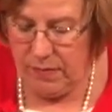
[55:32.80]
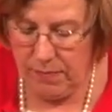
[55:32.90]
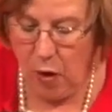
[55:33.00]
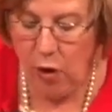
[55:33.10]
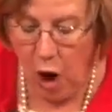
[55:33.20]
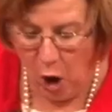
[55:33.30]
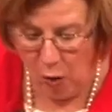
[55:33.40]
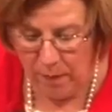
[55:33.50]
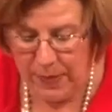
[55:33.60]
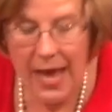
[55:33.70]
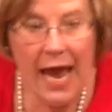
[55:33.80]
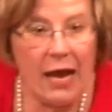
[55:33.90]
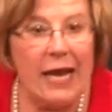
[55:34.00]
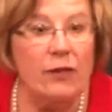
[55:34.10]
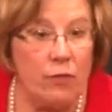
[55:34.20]
motorhome
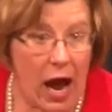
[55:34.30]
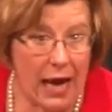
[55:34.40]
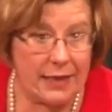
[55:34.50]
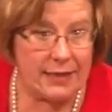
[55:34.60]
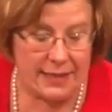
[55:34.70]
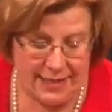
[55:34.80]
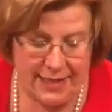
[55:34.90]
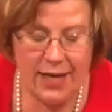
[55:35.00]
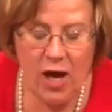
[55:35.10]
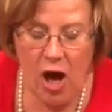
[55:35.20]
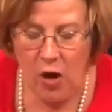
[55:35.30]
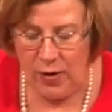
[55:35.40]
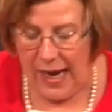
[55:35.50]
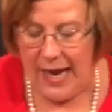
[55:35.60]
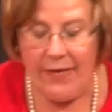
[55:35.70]
in the rocks?
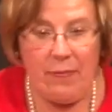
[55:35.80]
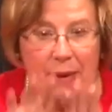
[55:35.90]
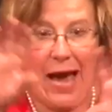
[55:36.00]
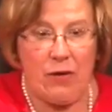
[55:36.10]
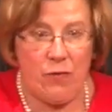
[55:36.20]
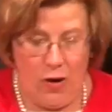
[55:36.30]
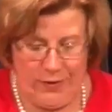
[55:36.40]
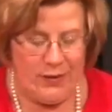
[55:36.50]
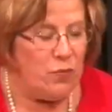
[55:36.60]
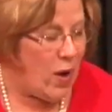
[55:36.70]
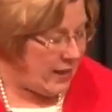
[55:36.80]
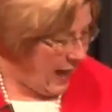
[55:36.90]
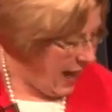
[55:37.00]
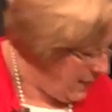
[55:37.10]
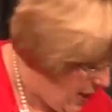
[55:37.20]
Okay, on the back roads and
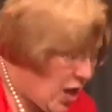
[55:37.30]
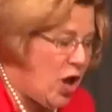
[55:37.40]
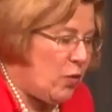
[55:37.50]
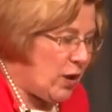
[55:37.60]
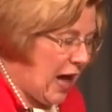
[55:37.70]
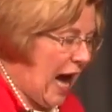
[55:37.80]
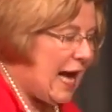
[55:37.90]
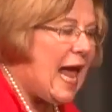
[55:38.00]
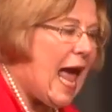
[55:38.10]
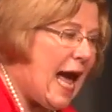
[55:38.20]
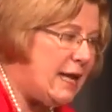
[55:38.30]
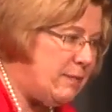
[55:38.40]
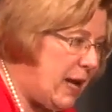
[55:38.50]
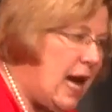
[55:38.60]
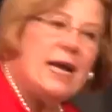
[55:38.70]
whatnot. Well, I
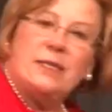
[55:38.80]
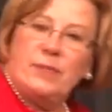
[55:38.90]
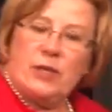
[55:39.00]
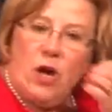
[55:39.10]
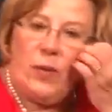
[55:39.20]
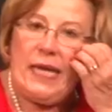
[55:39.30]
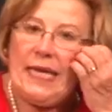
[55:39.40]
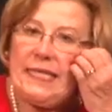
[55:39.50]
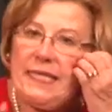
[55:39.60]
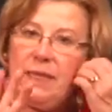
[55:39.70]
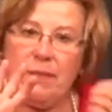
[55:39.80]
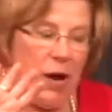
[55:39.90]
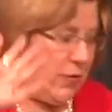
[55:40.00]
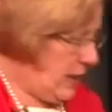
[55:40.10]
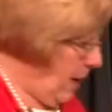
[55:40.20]
had my husband going into the
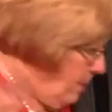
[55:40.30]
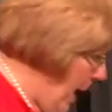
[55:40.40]
mountain on